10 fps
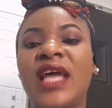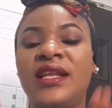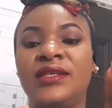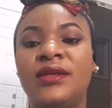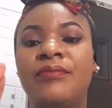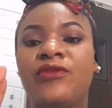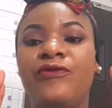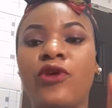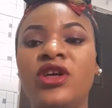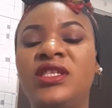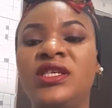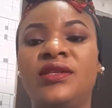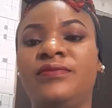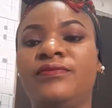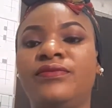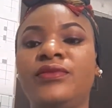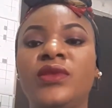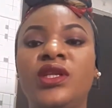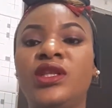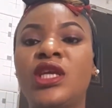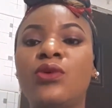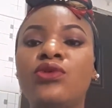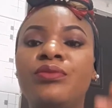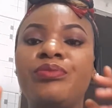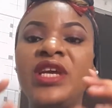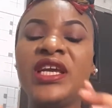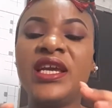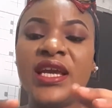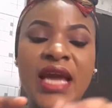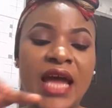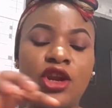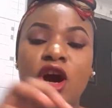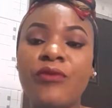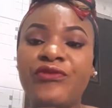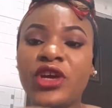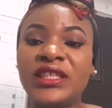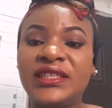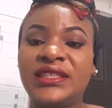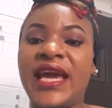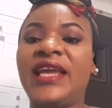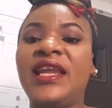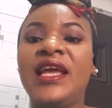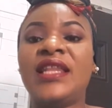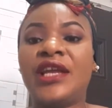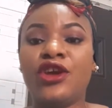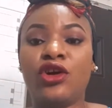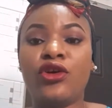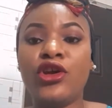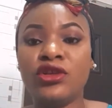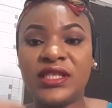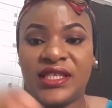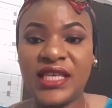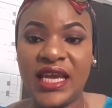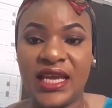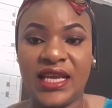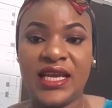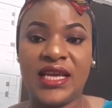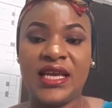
That is number 14. There would be an obvious sign that you're going to see,